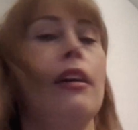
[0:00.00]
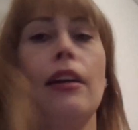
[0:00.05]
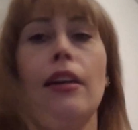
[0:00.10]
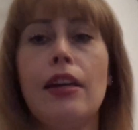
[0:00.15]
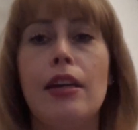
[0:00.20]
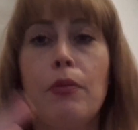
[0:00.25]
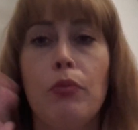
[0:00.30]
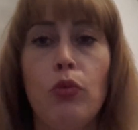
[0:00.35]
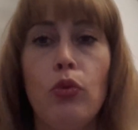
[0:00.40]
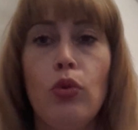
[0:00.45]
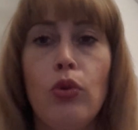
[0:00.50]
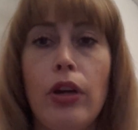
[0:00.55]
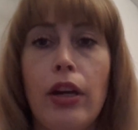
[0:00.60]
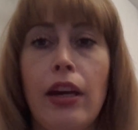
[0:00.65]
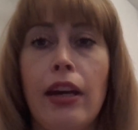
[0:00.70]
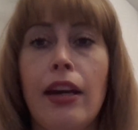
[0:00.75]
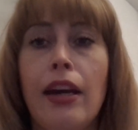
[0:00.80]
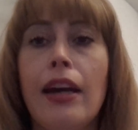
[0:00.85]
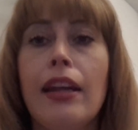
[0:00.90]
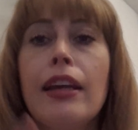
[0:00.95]
and keep
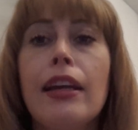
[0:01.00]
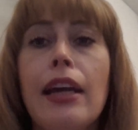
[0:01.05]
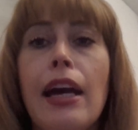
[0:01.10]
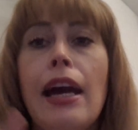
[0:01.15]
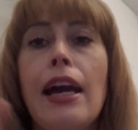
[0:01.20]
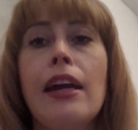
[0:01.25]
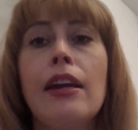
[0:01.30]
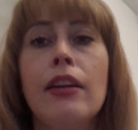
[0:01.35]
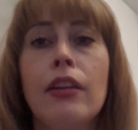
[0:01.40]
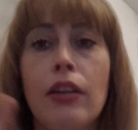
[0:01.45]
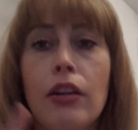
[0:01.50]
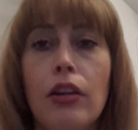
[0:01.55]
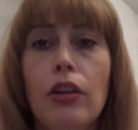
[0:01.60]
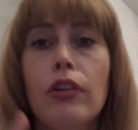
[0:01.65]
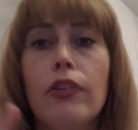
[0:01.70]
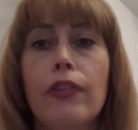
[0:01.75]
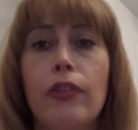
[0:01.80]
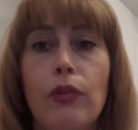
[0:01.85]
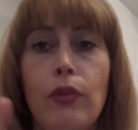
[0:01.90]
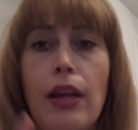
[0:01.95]
walking. And again,
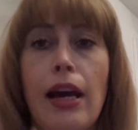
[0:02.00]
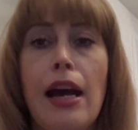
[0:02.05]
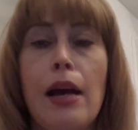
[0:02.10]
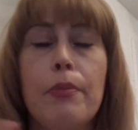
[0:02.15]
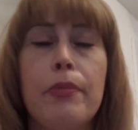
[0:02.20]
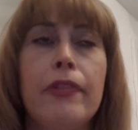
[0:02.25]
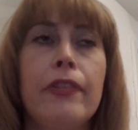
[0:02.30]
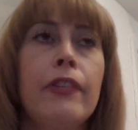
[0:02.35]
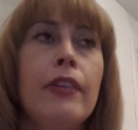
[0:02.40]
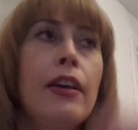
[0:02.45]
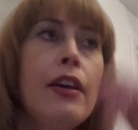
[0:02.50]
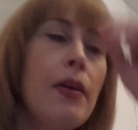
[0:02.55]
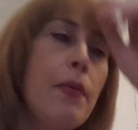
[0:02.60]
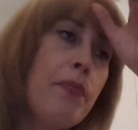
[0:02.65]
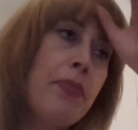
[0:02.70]
lots of laps.